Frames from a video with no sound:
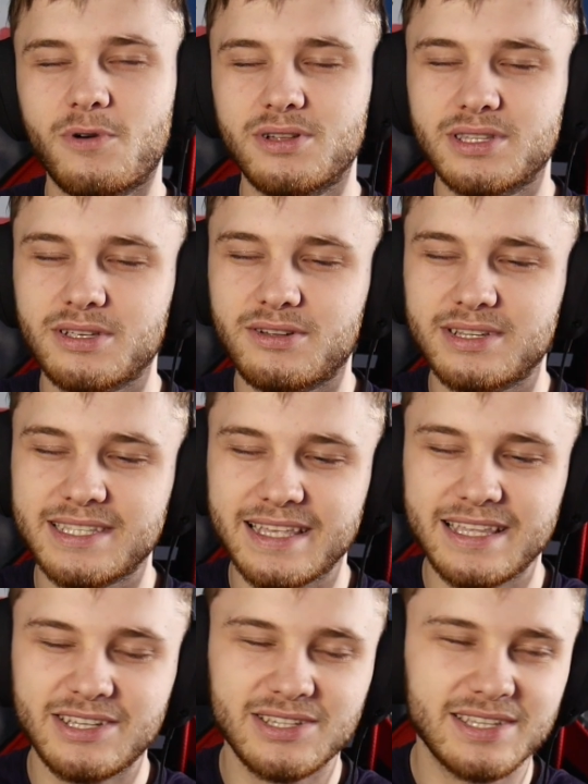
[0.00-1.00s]
want.
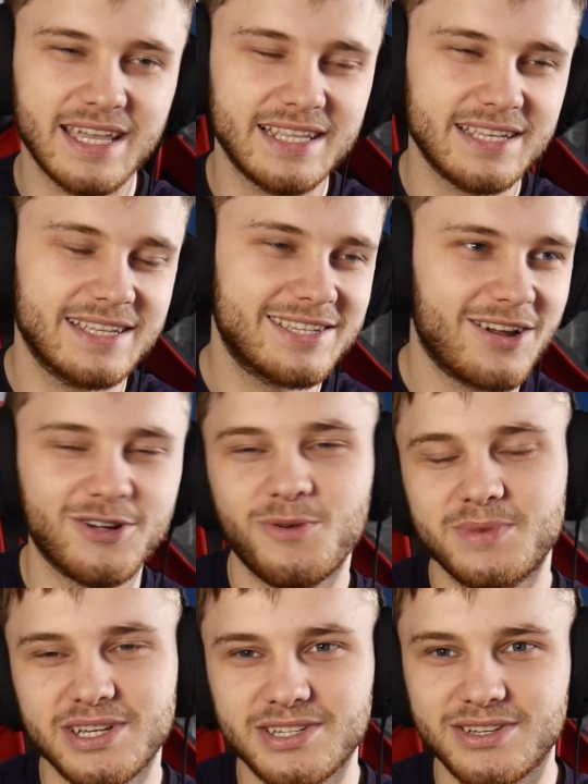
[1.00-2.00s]
Honestly, just it's it's not a
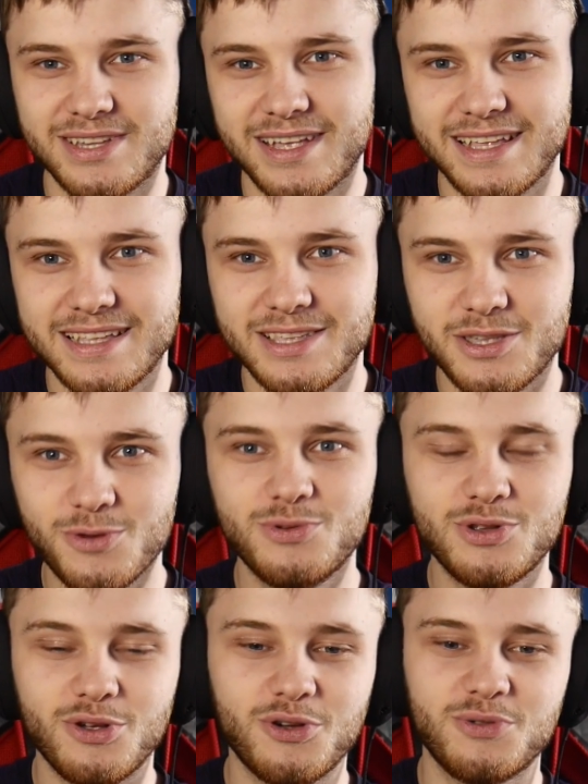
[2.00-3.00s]
competition. It, you
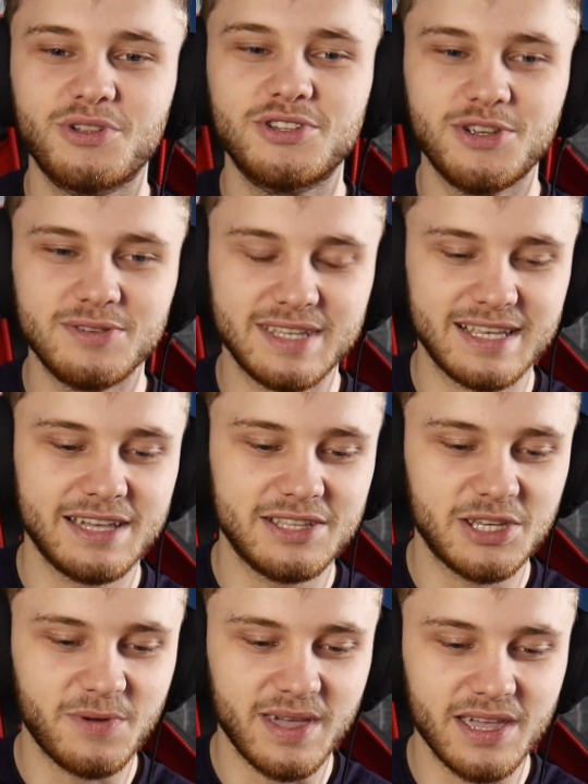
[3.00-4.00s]
you do not choose how you
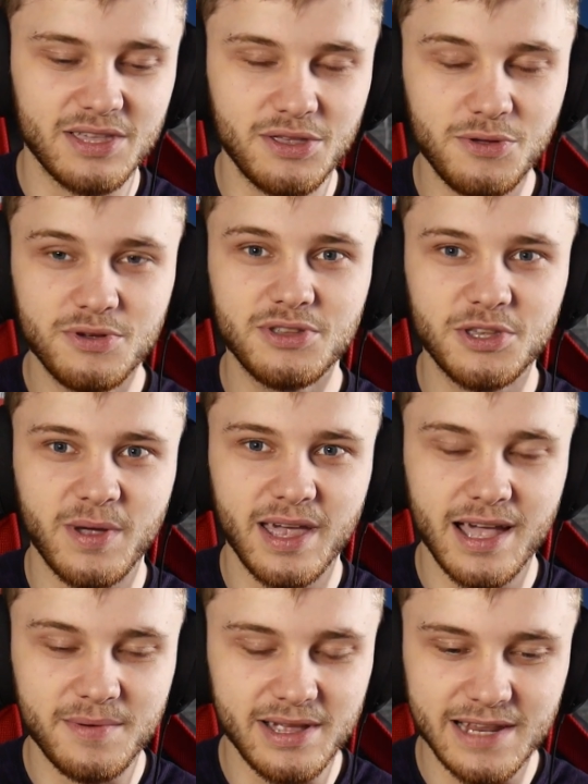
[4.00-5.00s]
do it. You can do
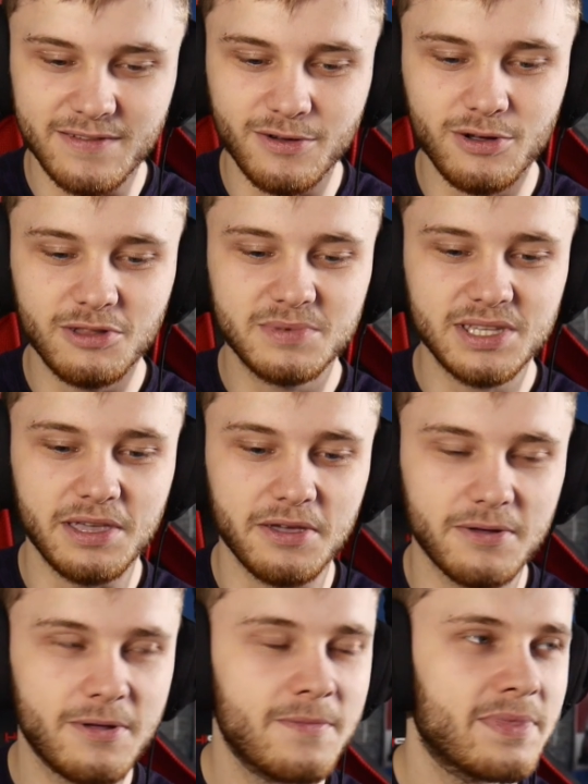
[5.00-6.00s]
it. I'm gonna leave it all up to
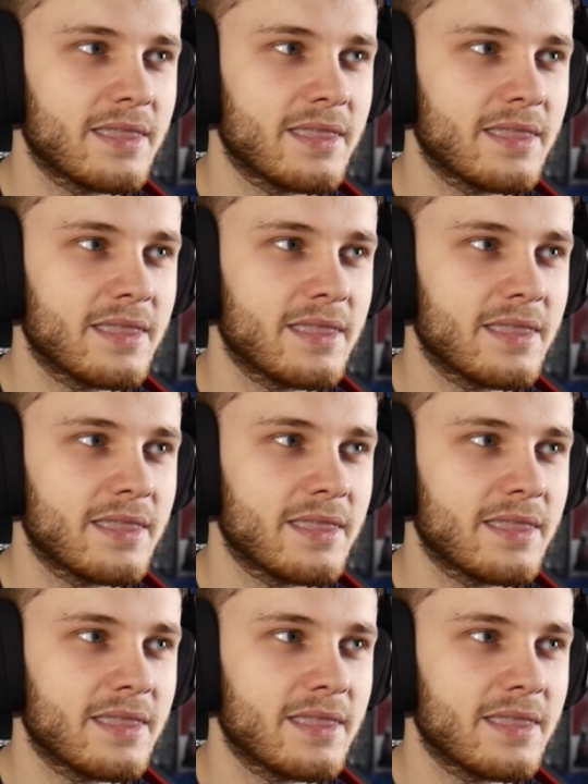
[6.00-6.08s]
you.